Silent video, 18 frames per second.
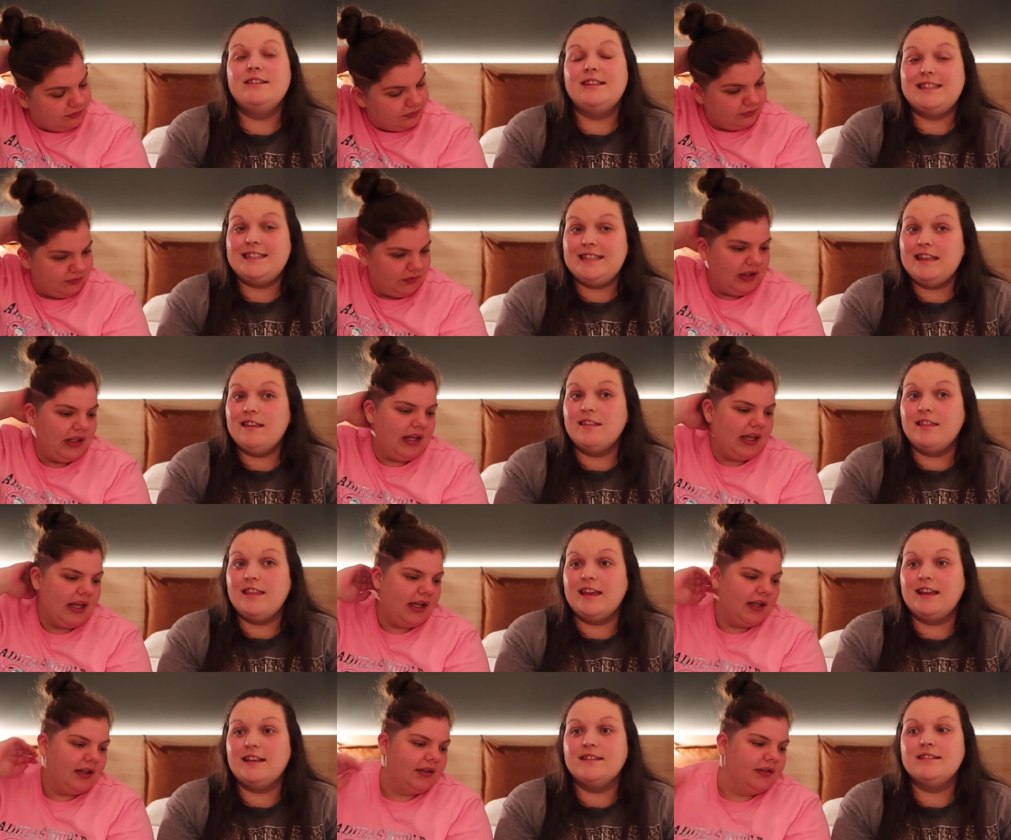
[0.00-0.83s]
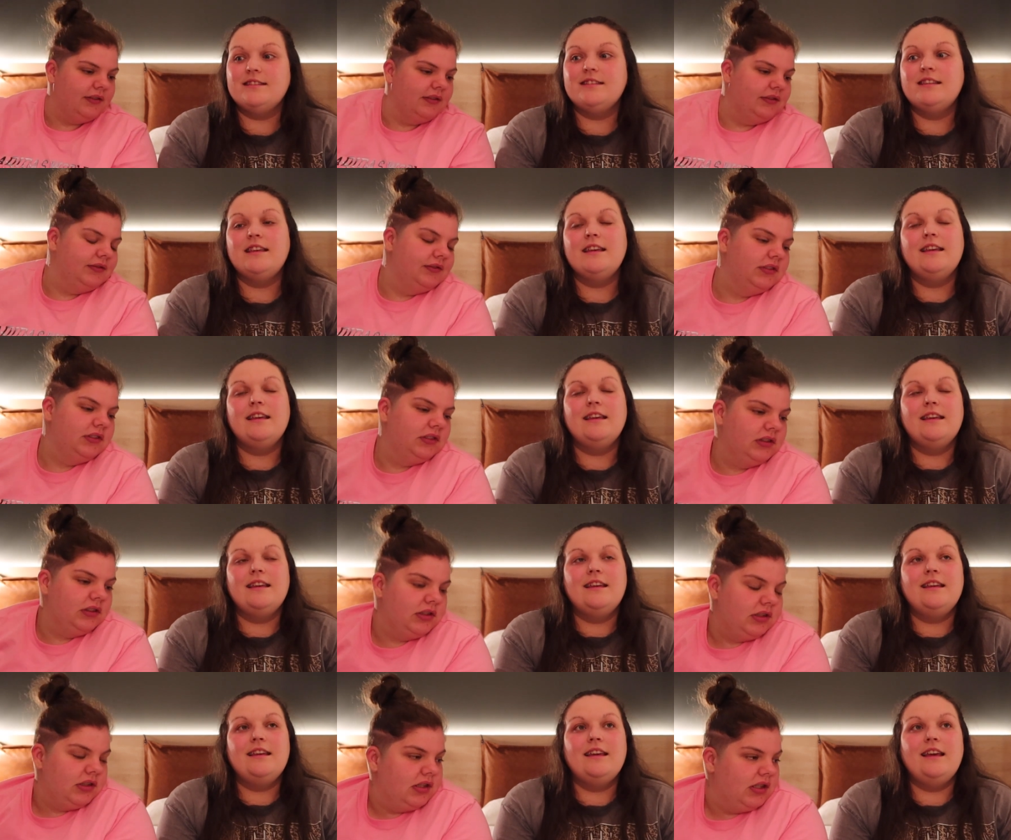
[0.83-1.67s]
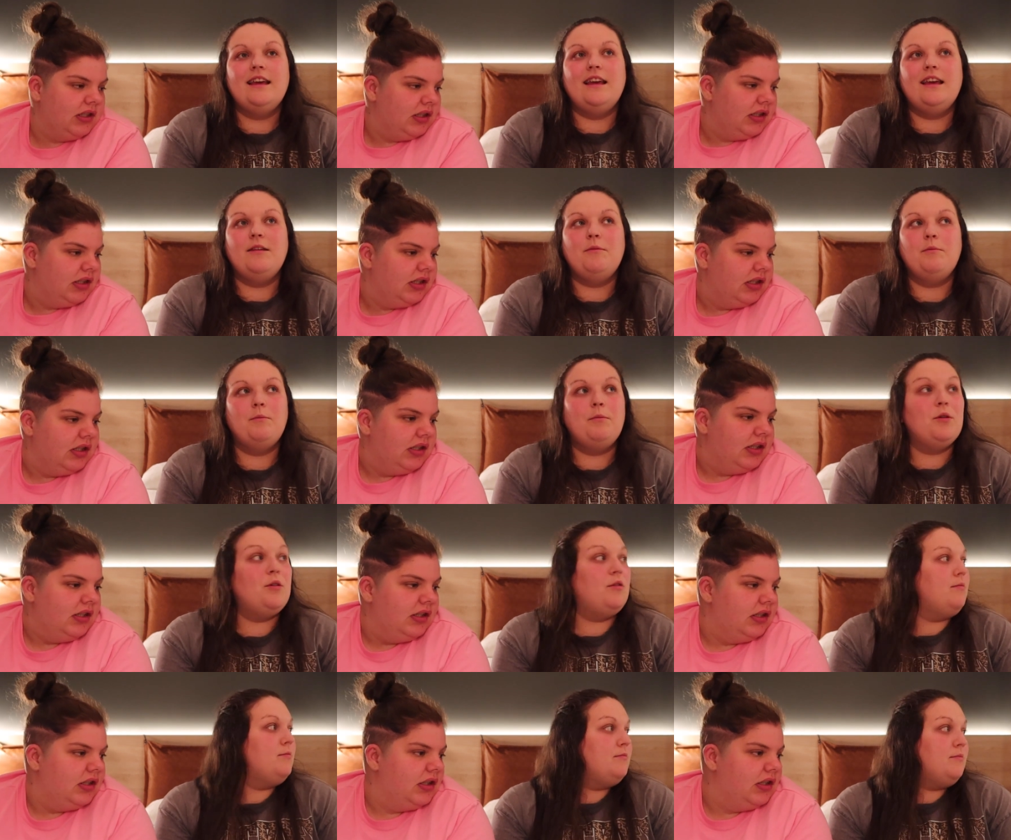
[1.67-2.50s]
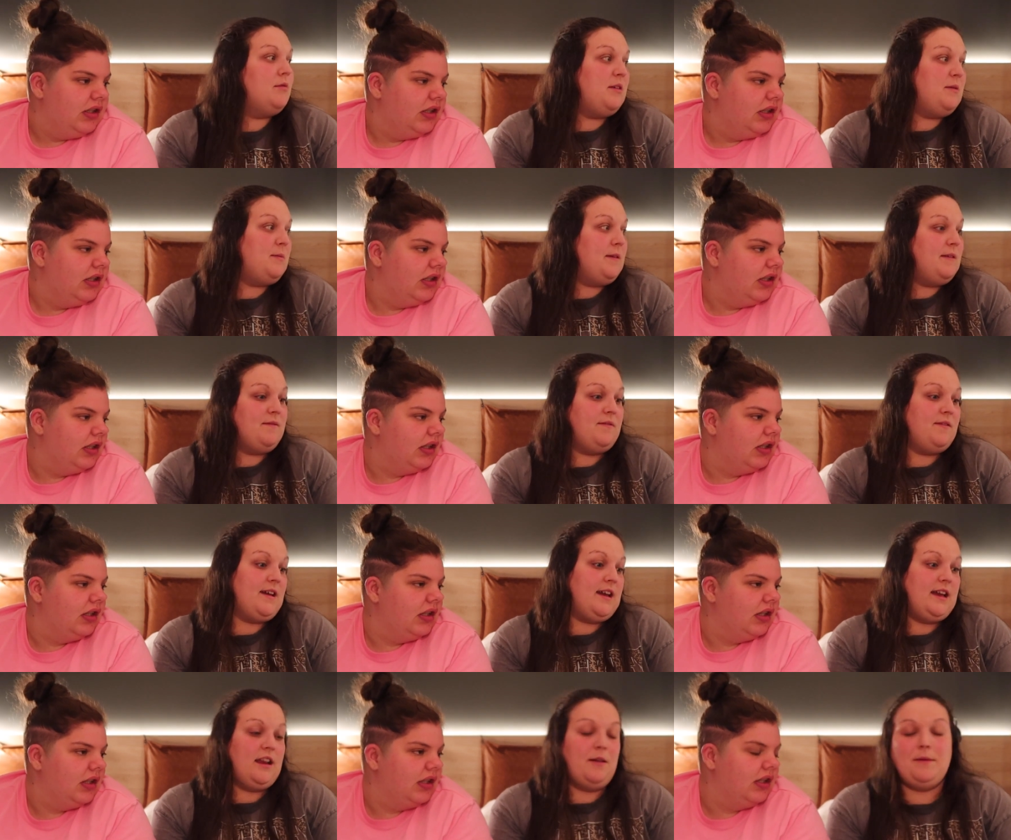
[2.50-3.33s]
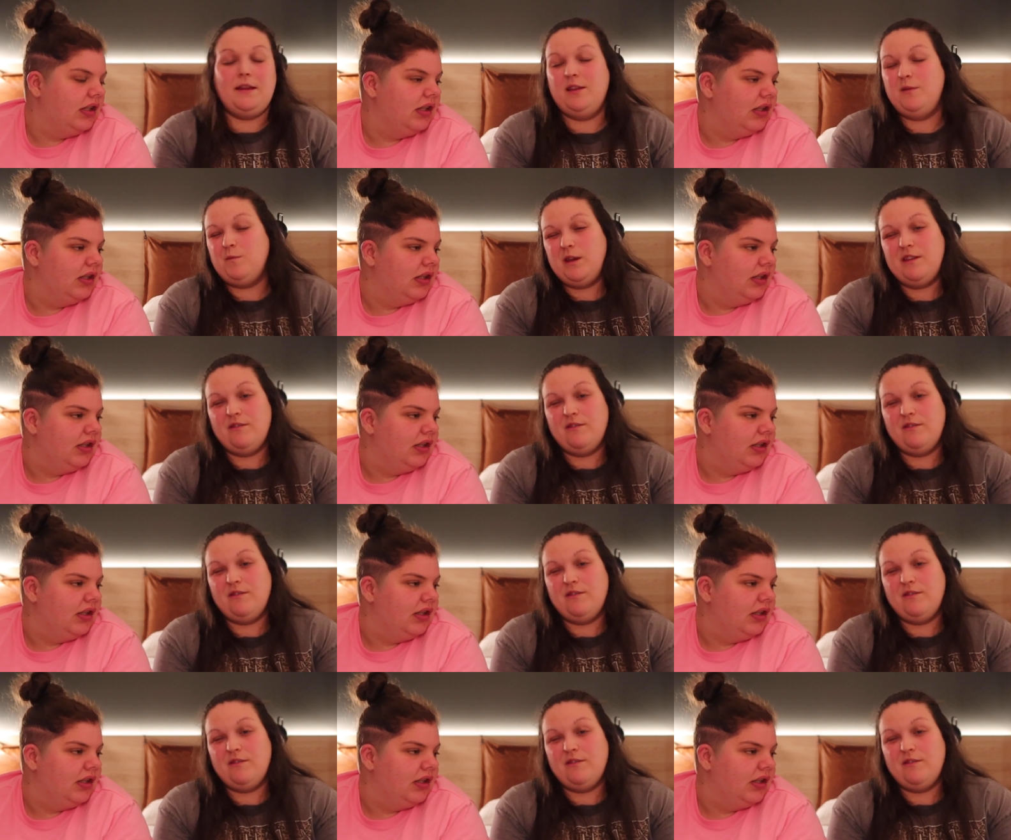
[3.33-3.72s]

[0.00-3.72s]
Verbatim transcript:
Speaker 1: to steal yeah. things. Um, but we've been fine. I mean,